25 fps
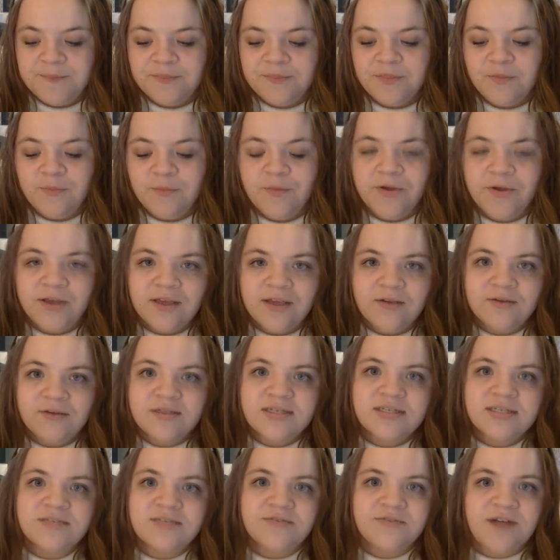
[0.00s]
The book
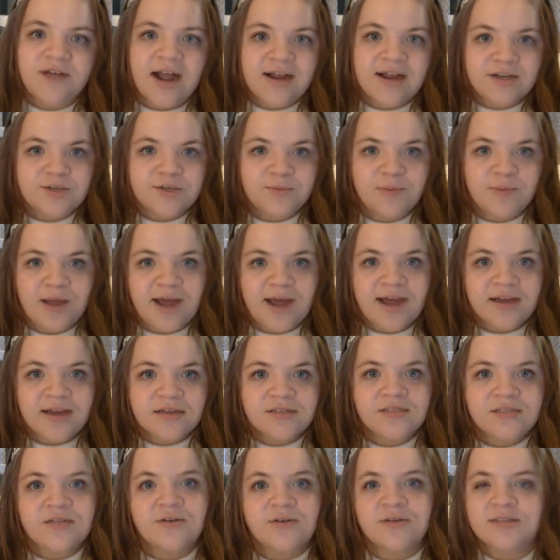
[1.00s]
uses flashbacks,
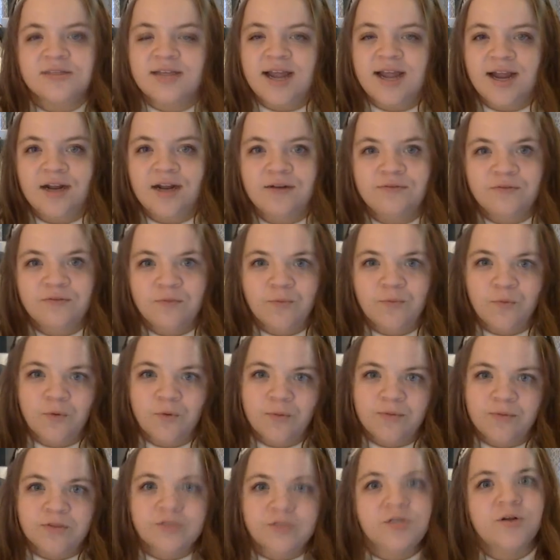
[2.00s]
so it's kind of a more
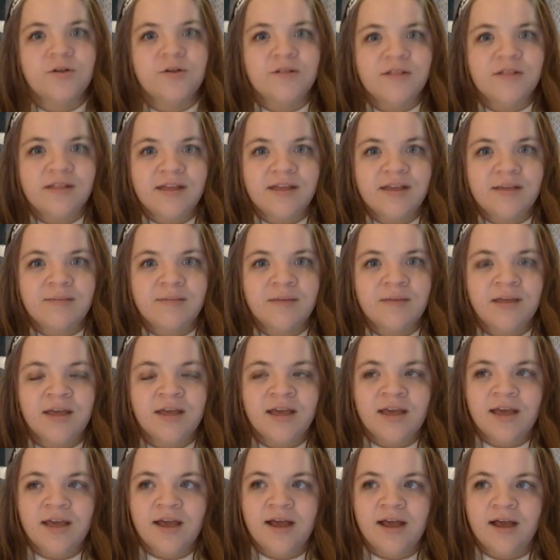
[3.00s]
mature theme,
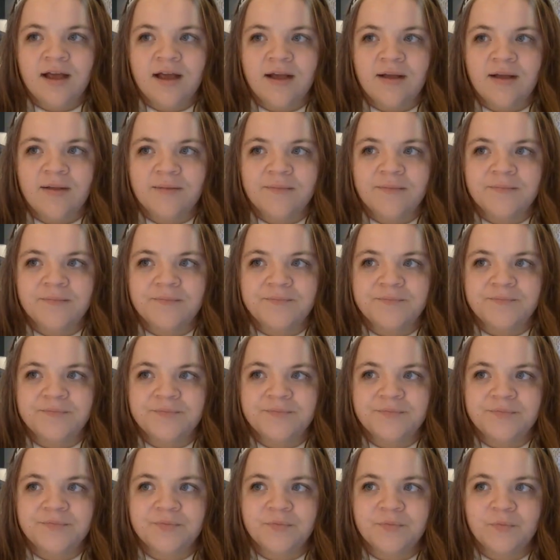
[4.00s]

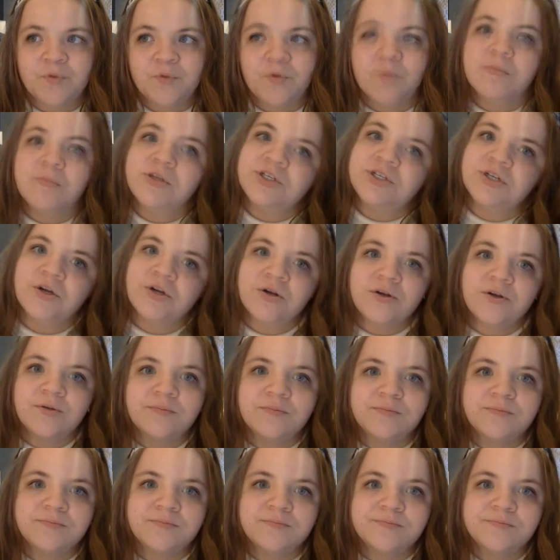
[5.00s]
more mature
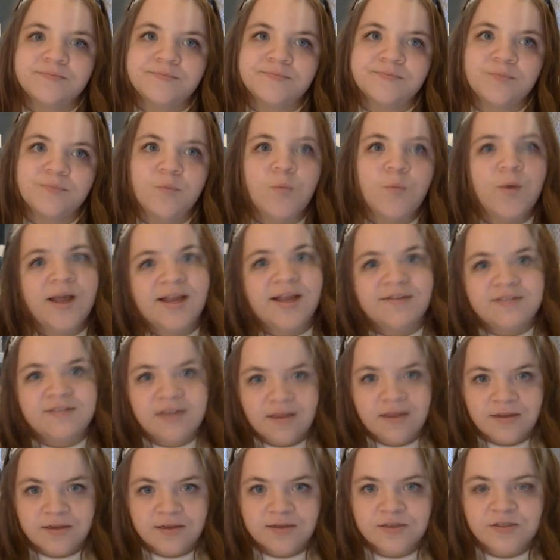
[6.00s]
way of
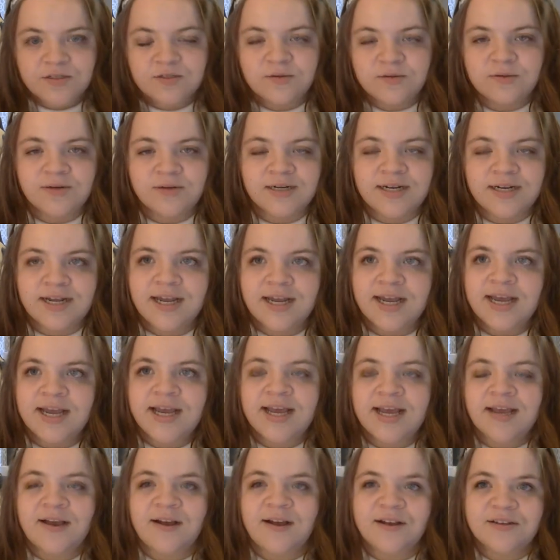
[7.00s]
telling a story.
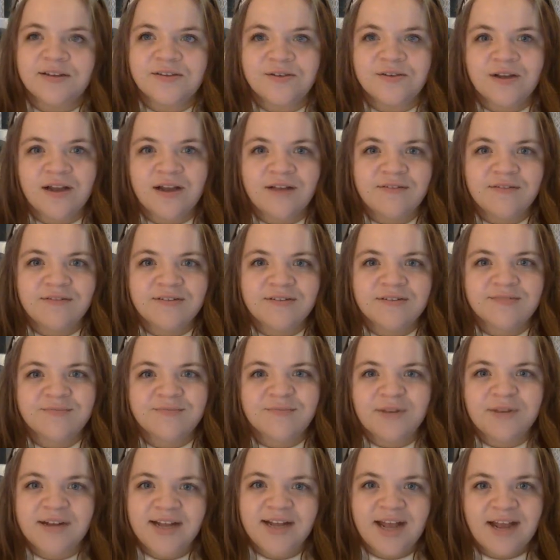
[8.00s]
It also covers a
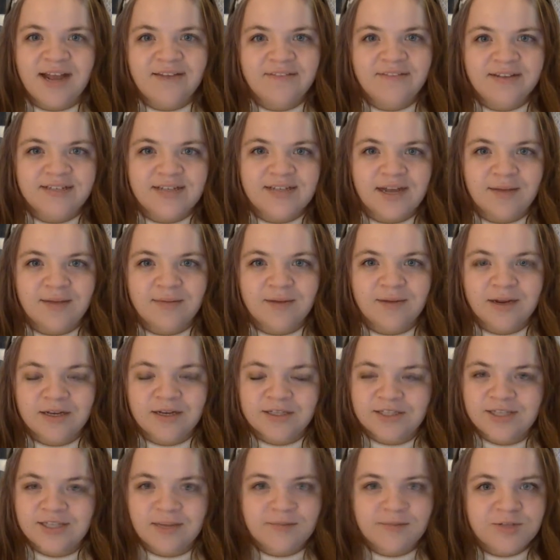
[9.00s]
pretty heavy
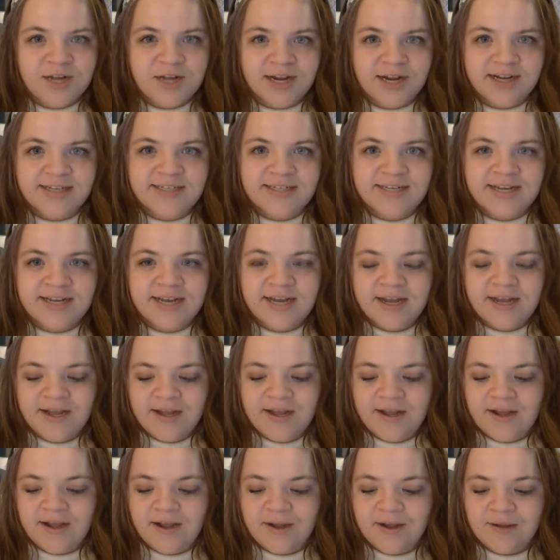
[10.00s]
subject,
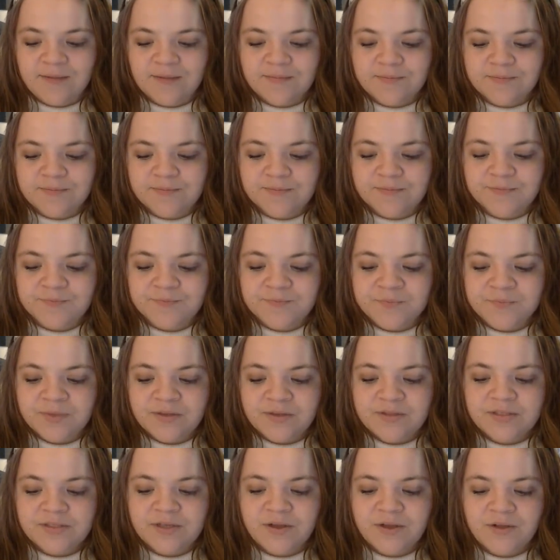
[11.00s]

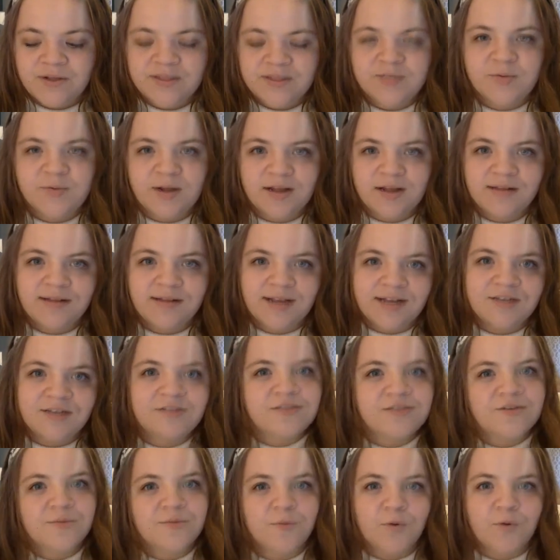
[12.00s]
so that's why the
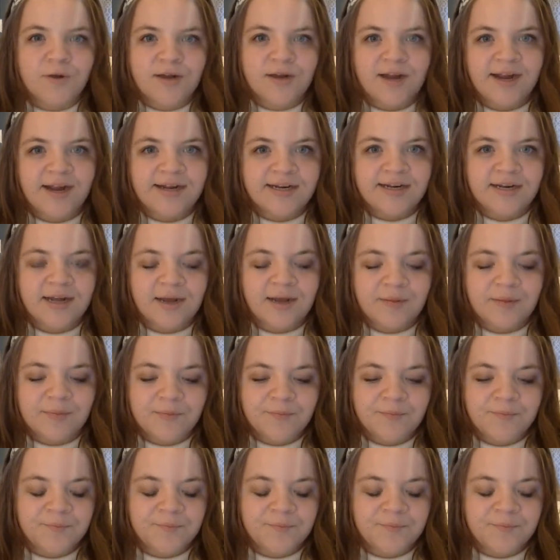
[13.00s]
ages are more 9 and up.